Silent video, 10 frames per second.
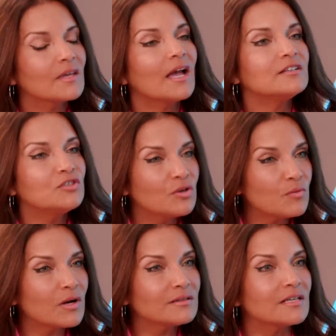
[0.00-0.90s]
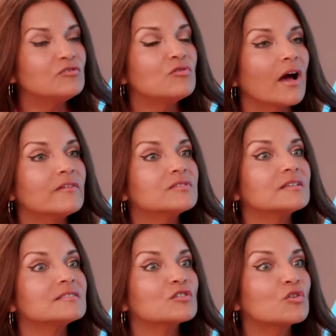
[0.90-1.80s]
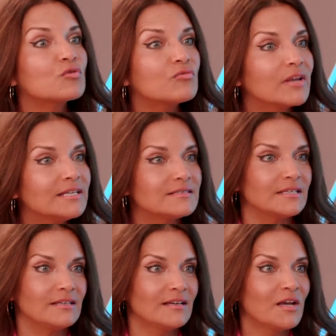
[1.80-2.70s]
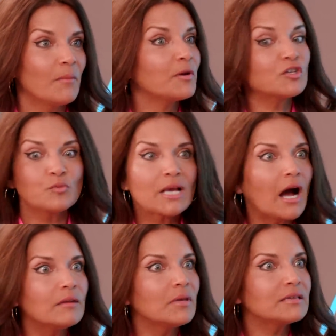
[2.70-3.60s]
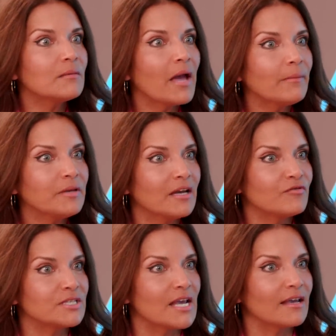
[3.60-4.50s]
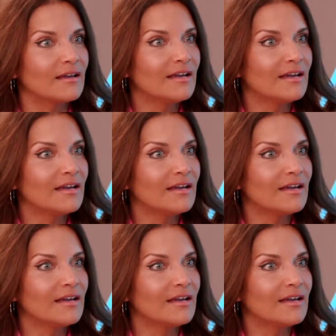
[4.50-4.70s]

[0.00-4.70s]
And you know what? It drives us crazy because we can't make them happy every day.